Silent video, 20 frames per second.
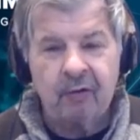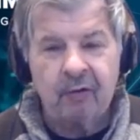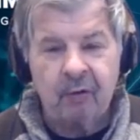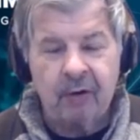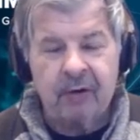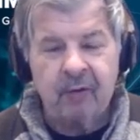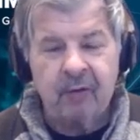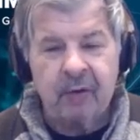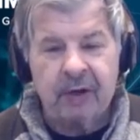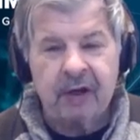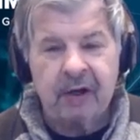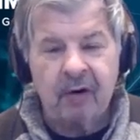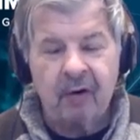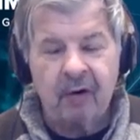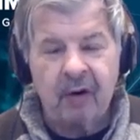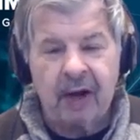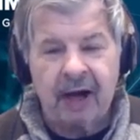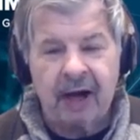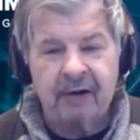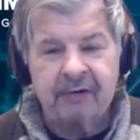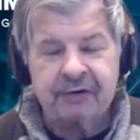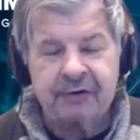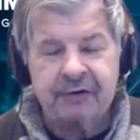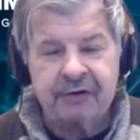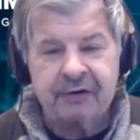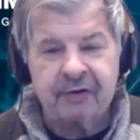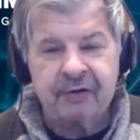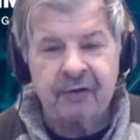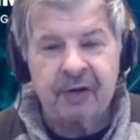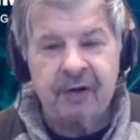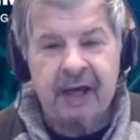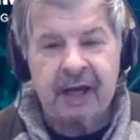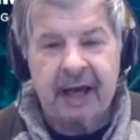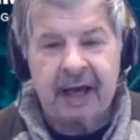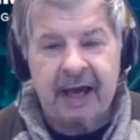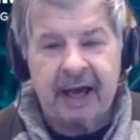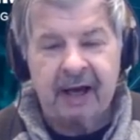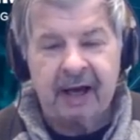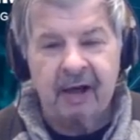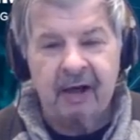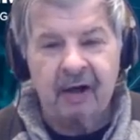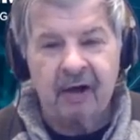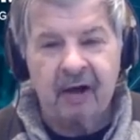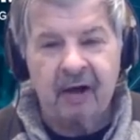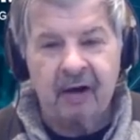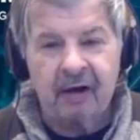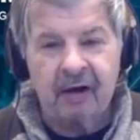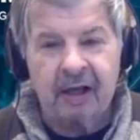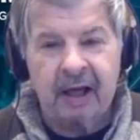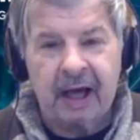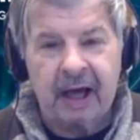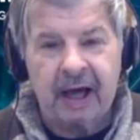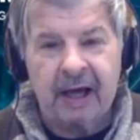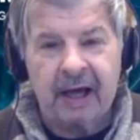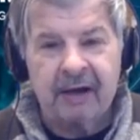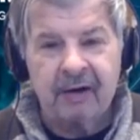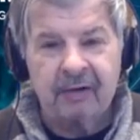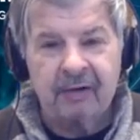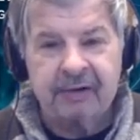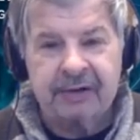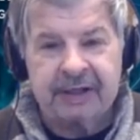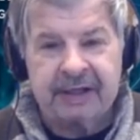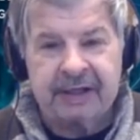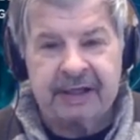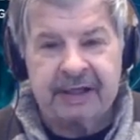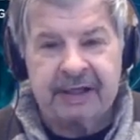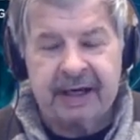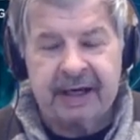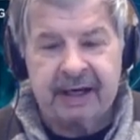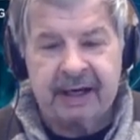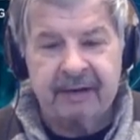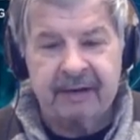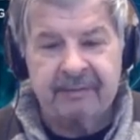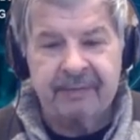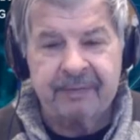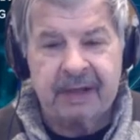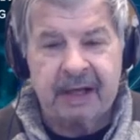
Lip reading: when we go out to analog IoT data.